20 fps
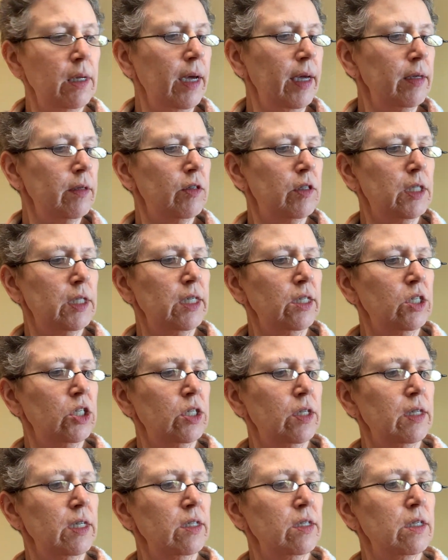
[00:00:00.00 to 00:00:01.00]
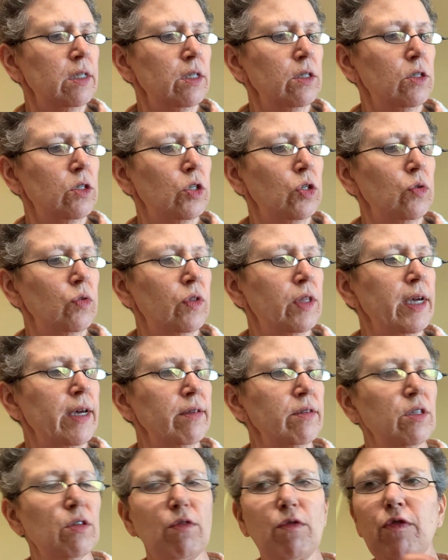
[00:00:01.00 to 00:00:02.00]
I stitched this in
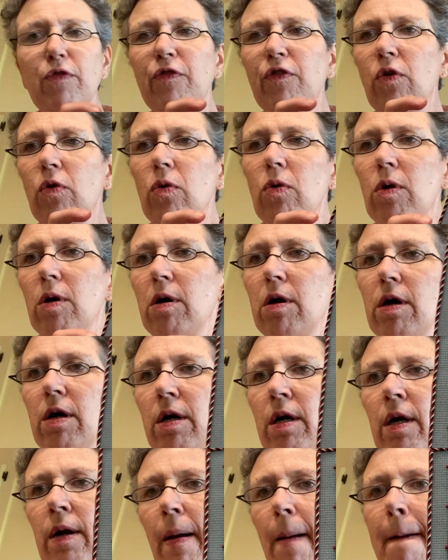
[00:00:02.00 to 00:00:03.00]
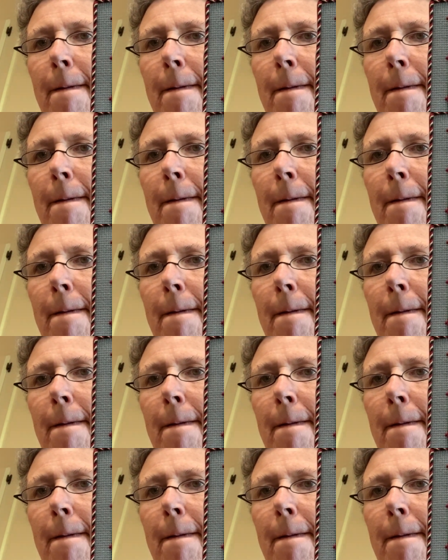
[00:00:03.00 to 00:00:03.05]
2004.